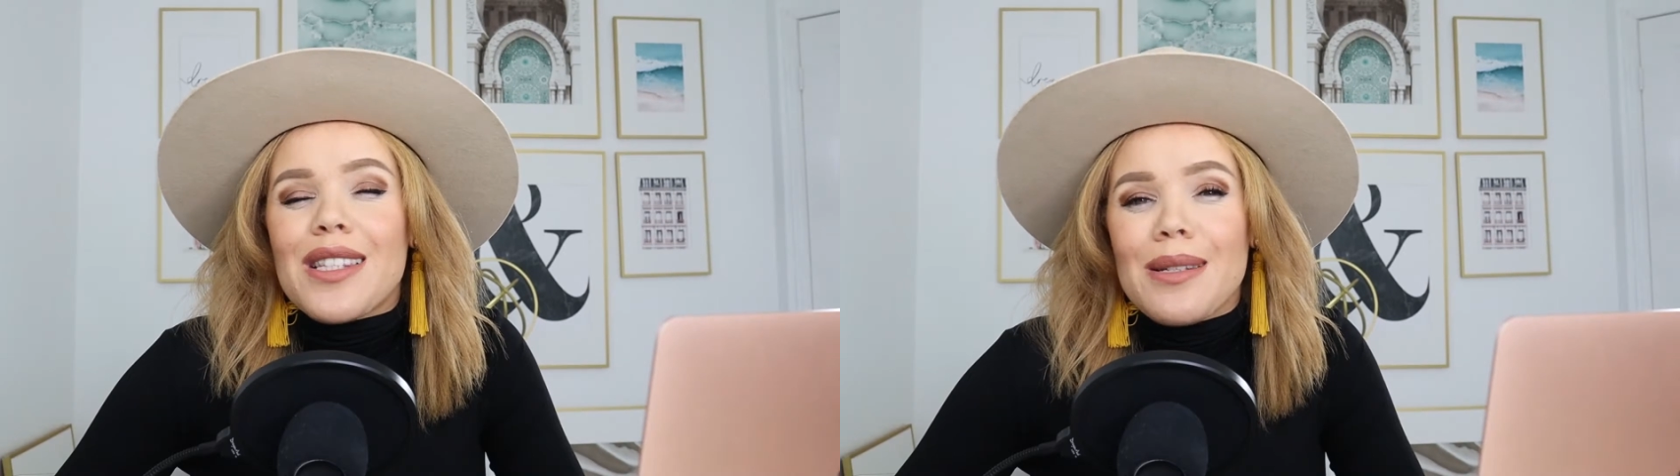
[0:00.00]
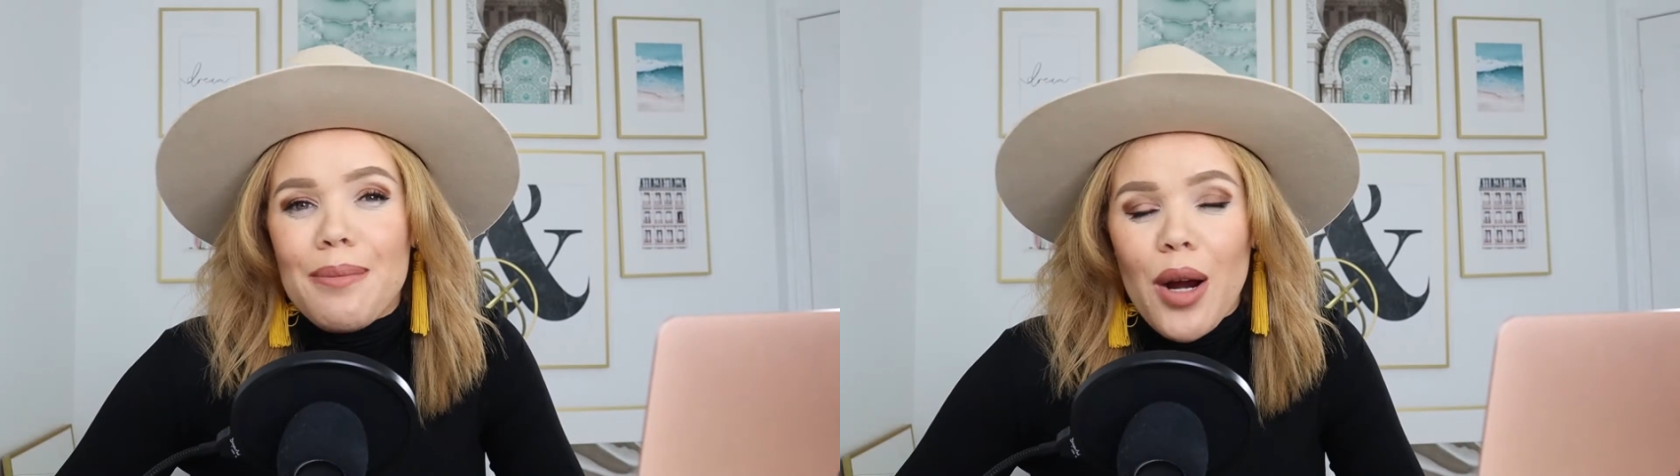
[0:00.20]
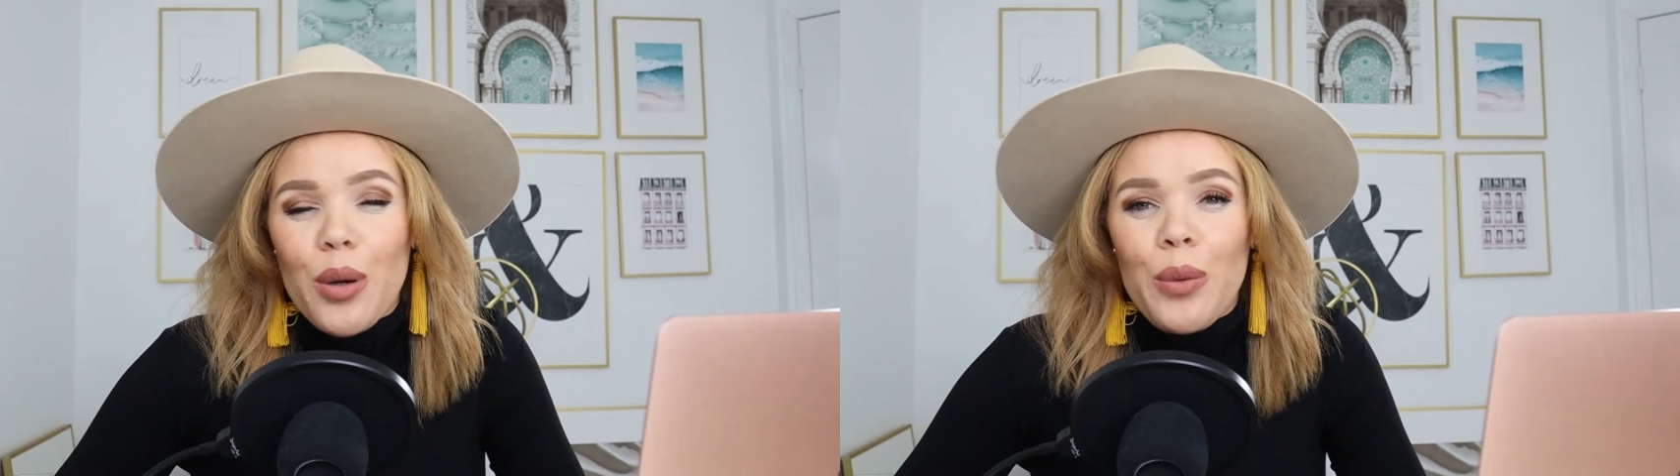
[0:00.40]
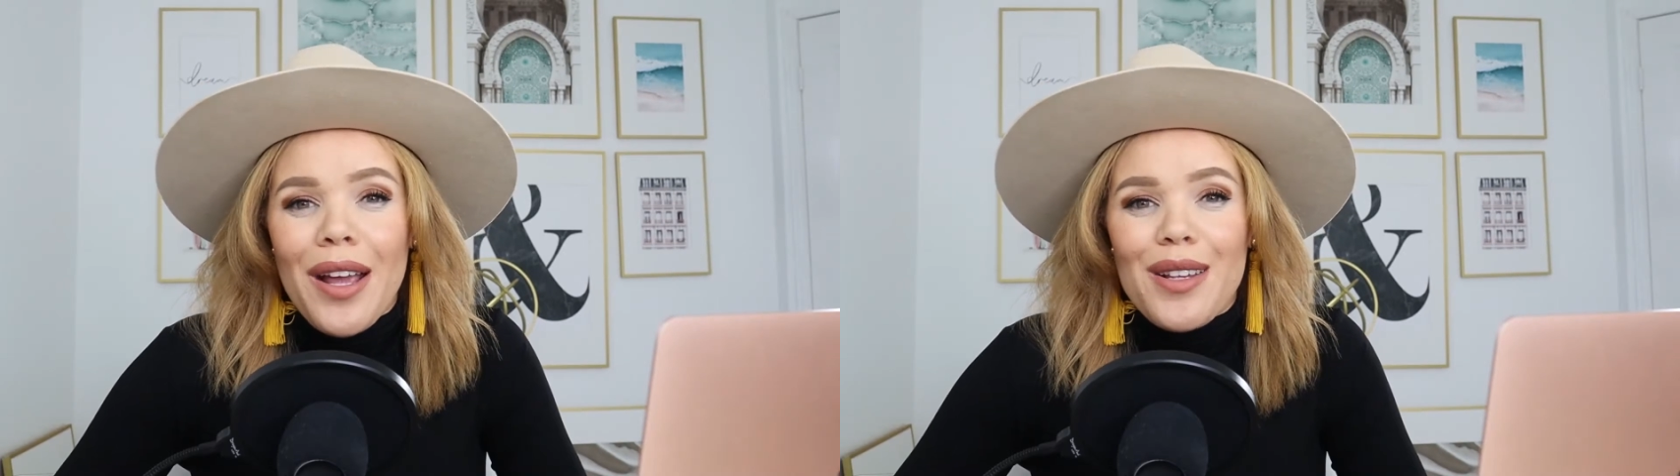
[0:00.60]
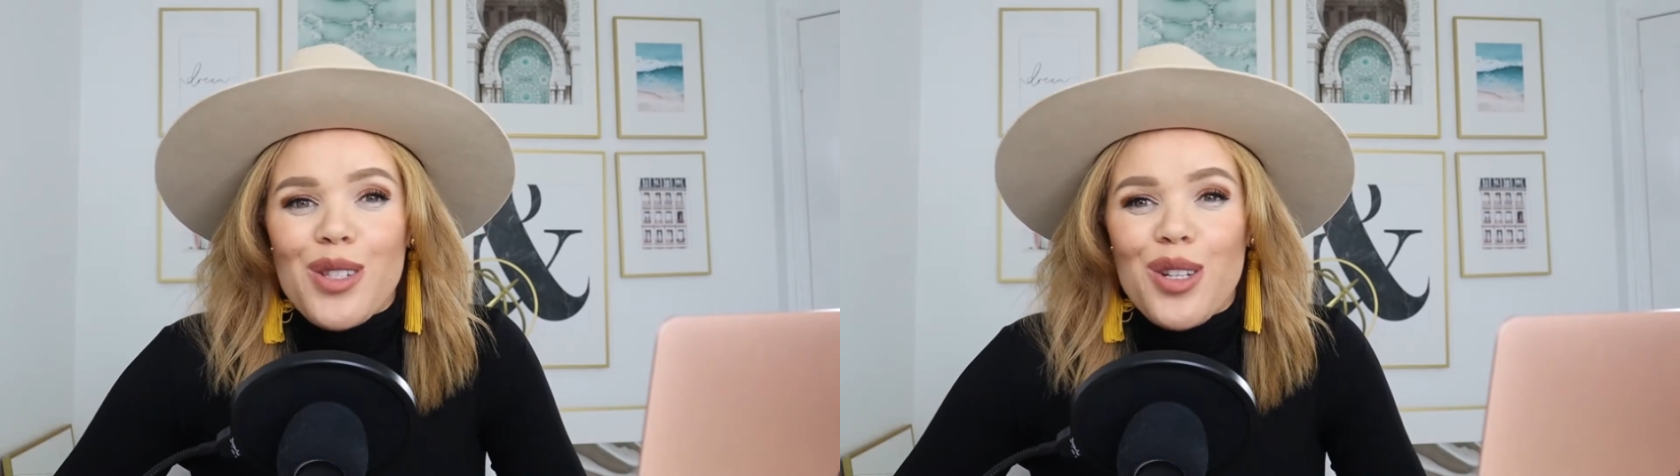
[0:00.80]
smart
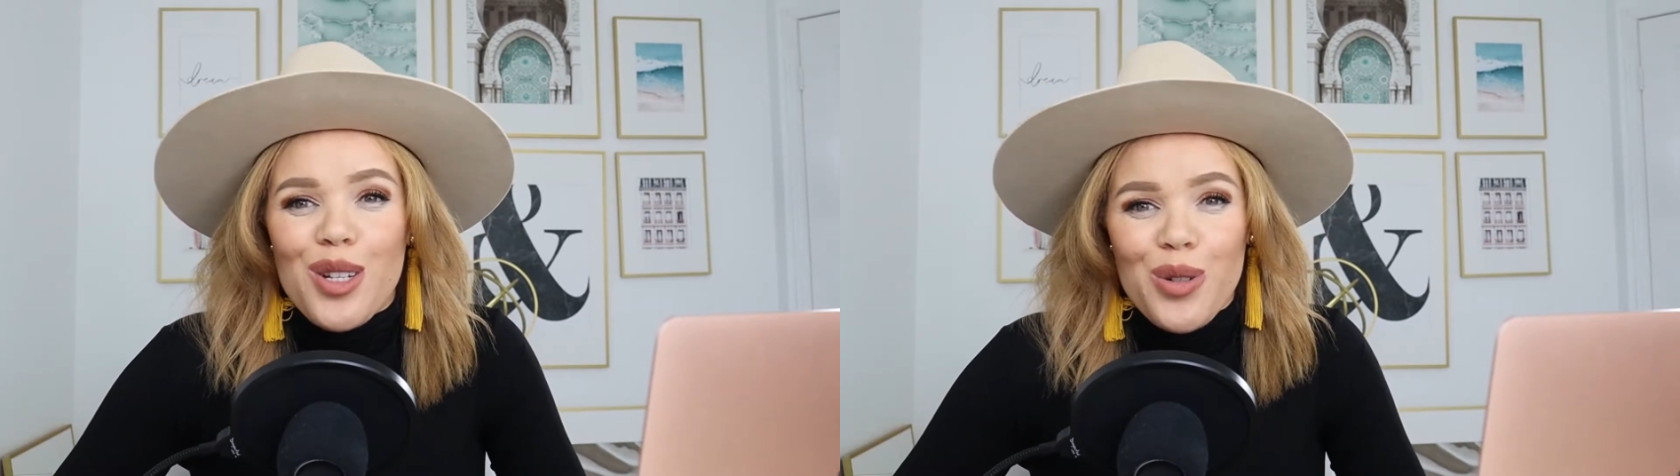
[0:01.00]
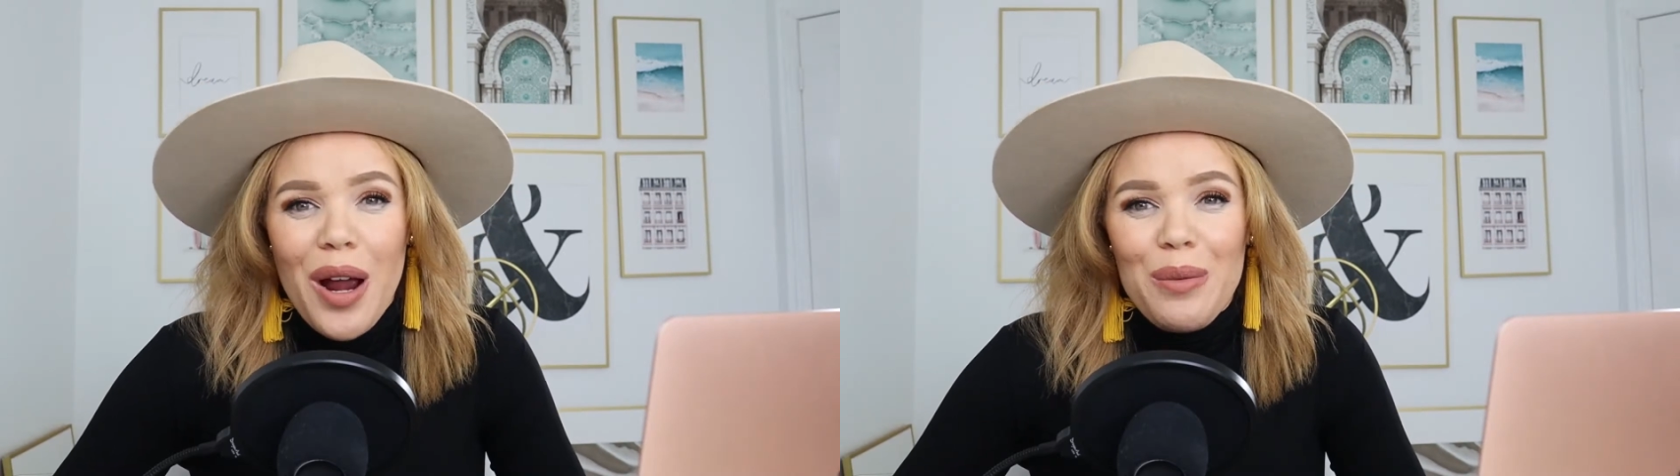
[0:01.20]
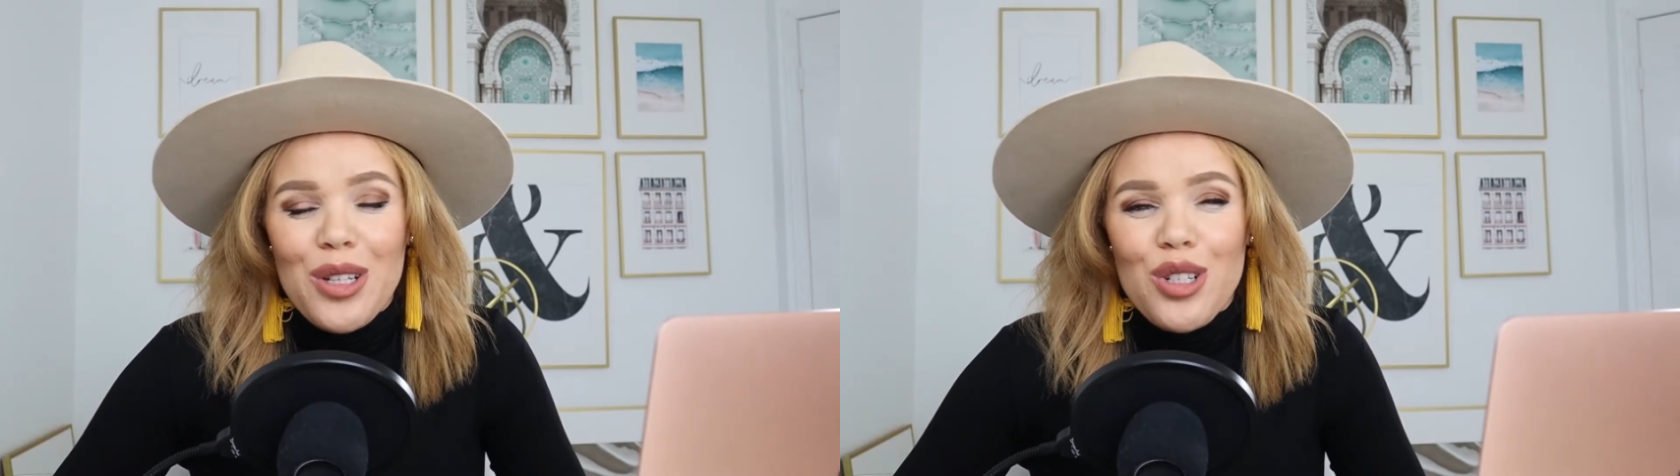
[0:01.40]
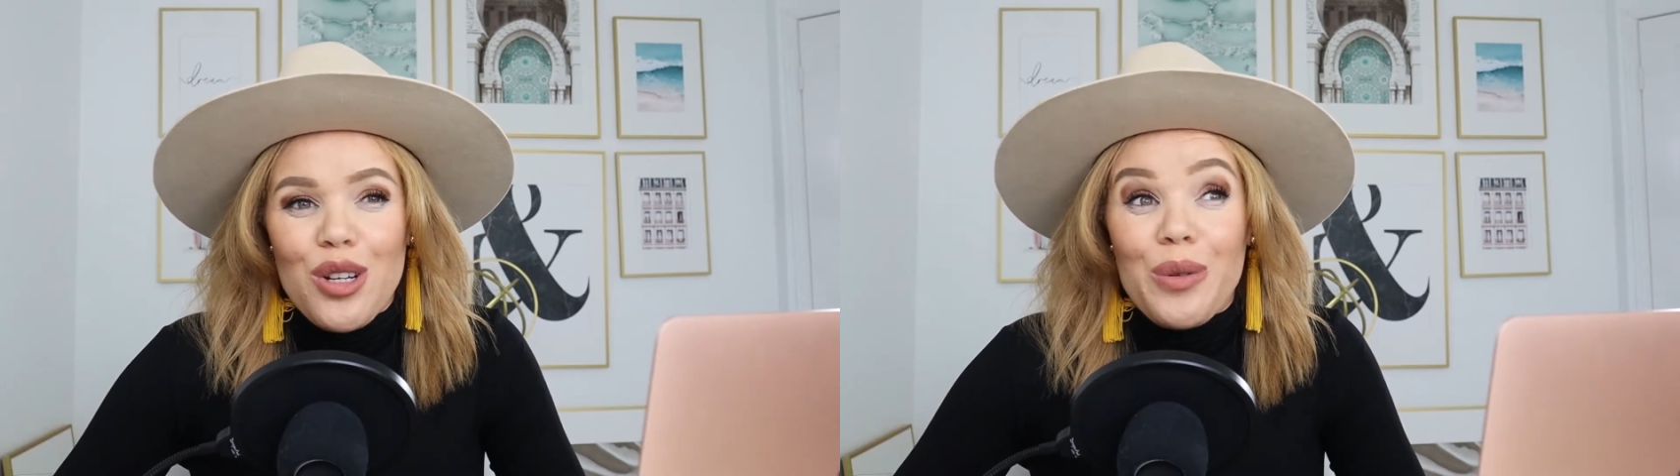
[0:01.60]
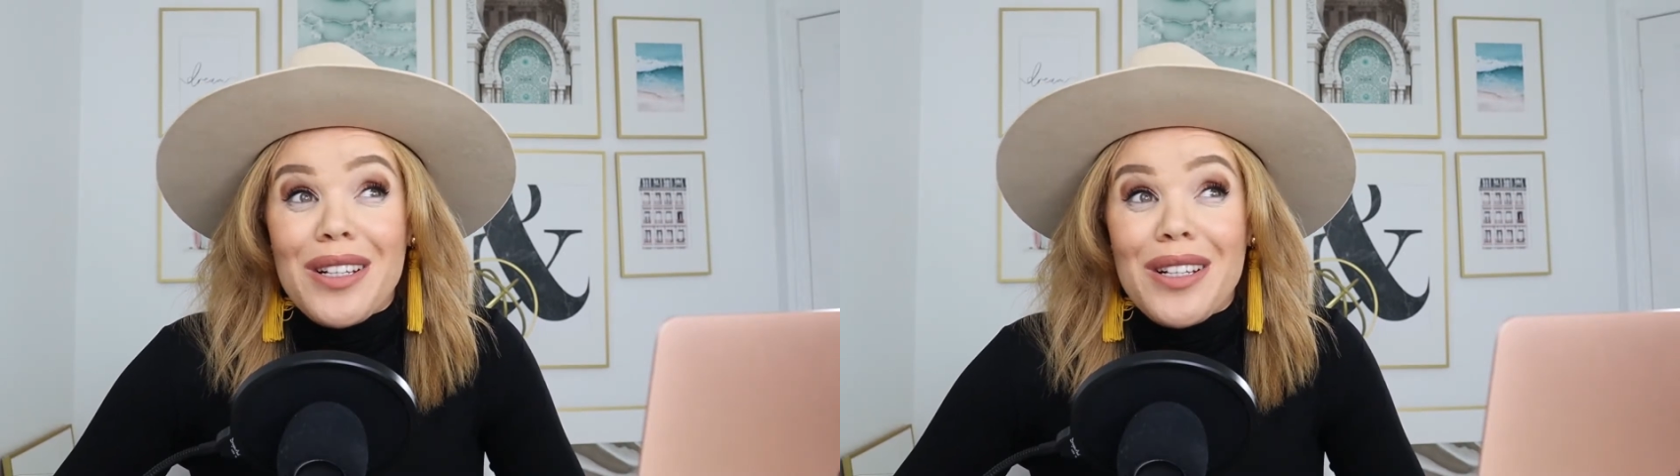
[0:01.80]
ways to describe what you do.